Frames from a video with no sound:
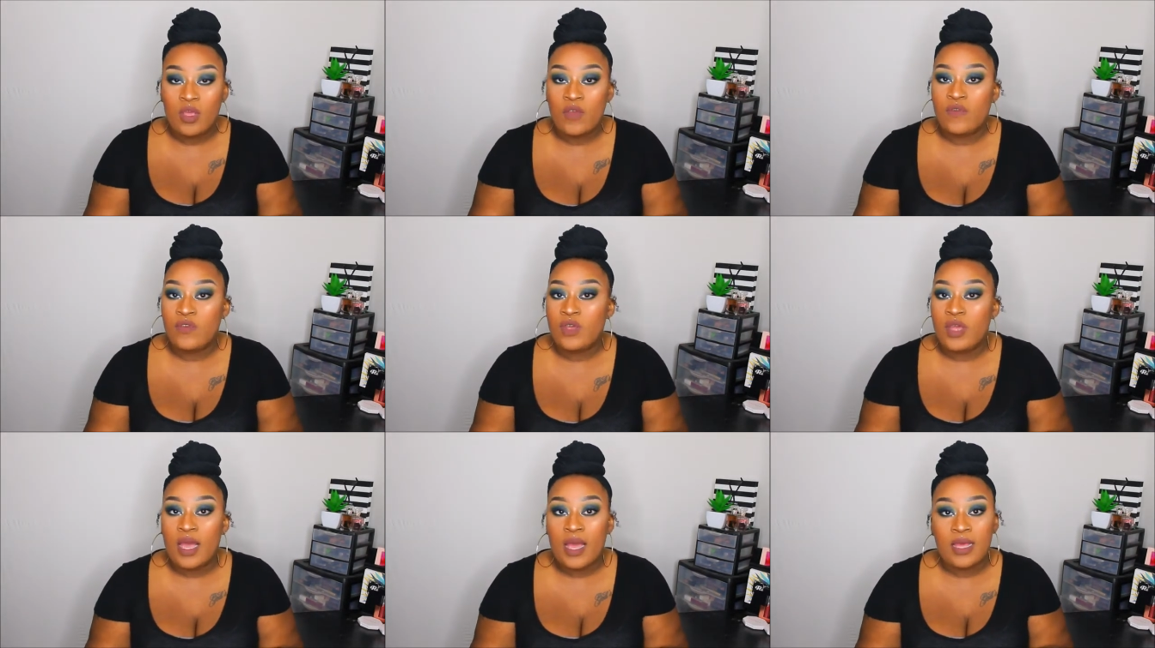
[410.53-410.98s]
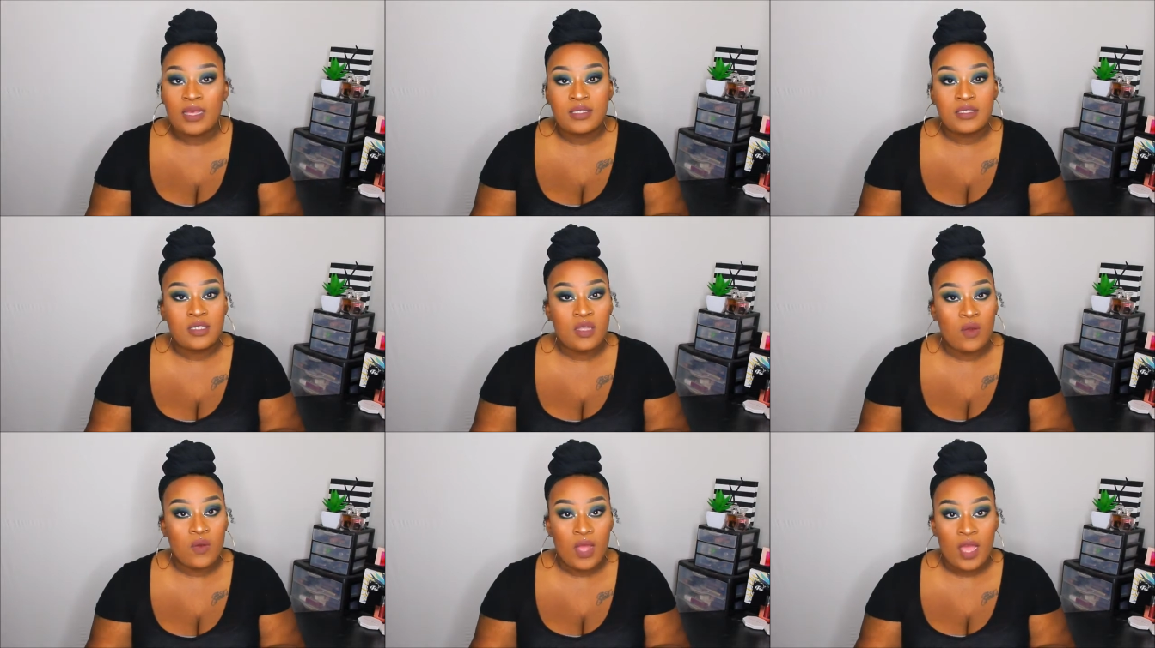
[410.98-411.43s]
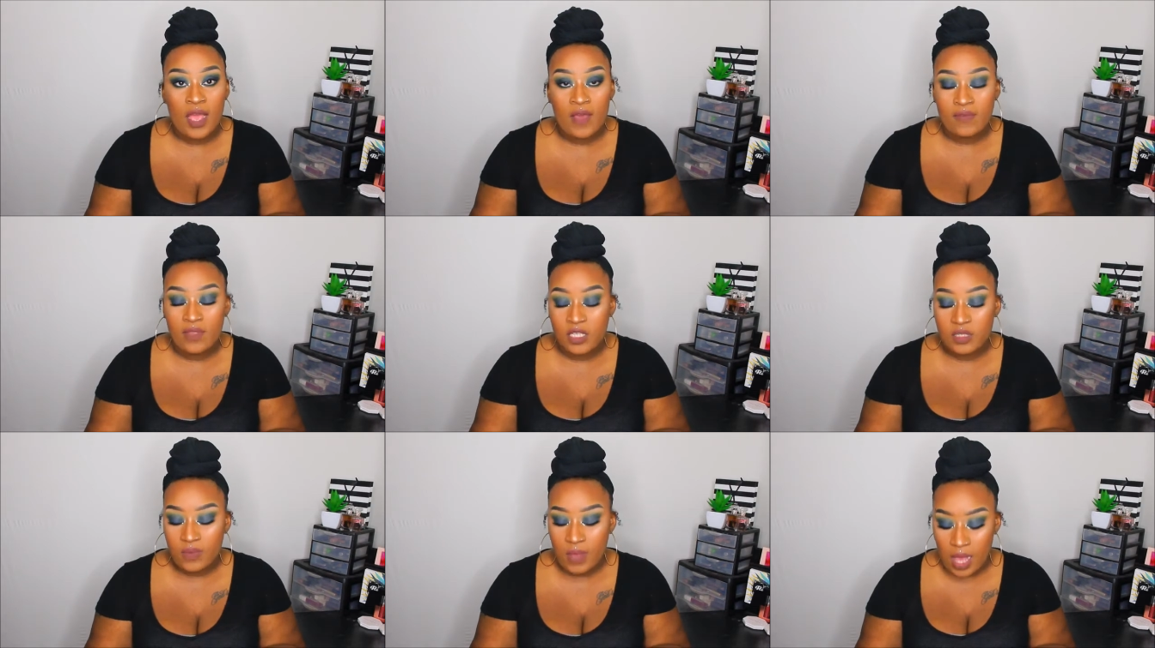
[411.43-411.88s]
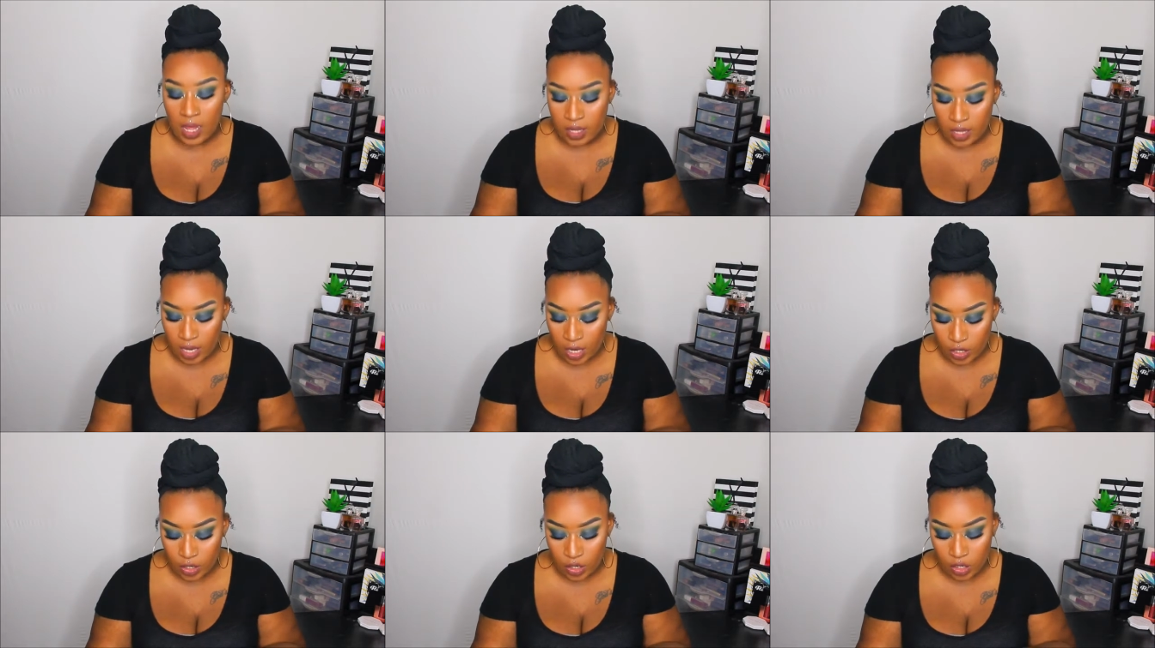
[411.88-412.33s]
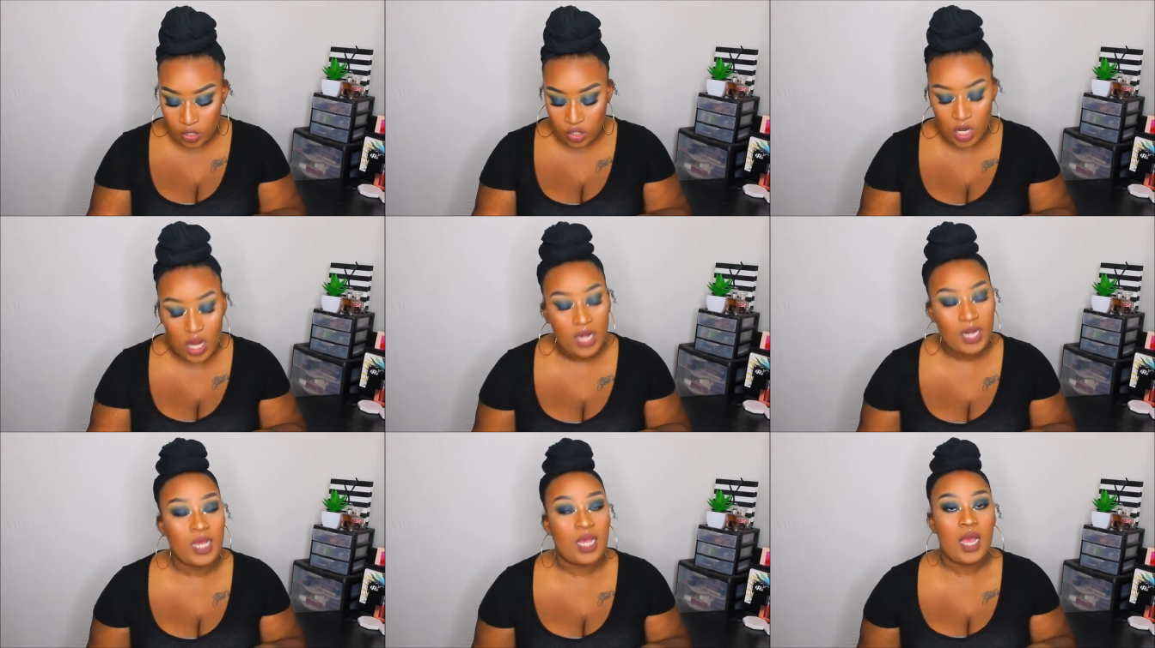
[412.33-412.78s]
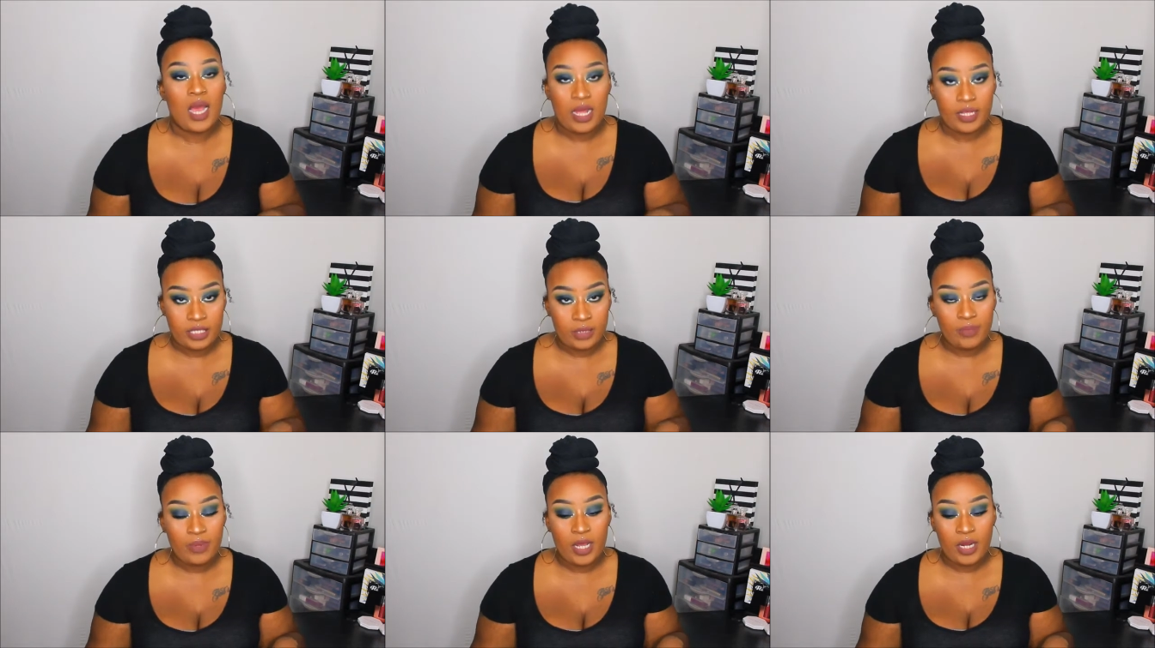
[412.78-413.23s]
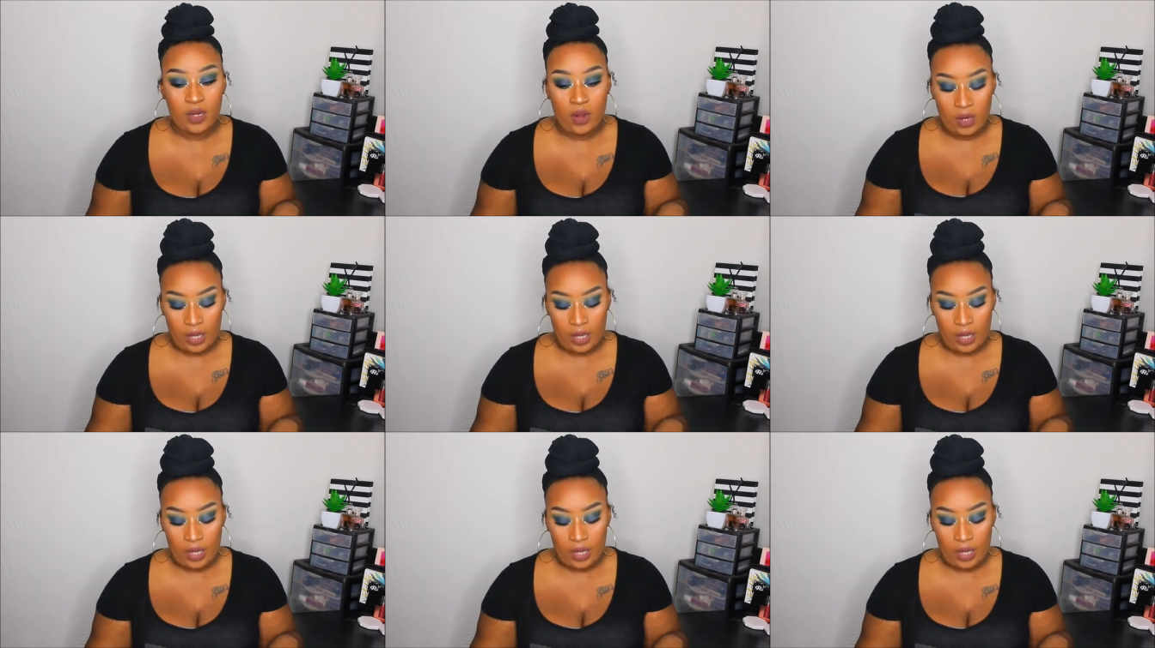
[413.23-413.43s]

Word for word: If you guys don't have this palette and you're trying to contemplate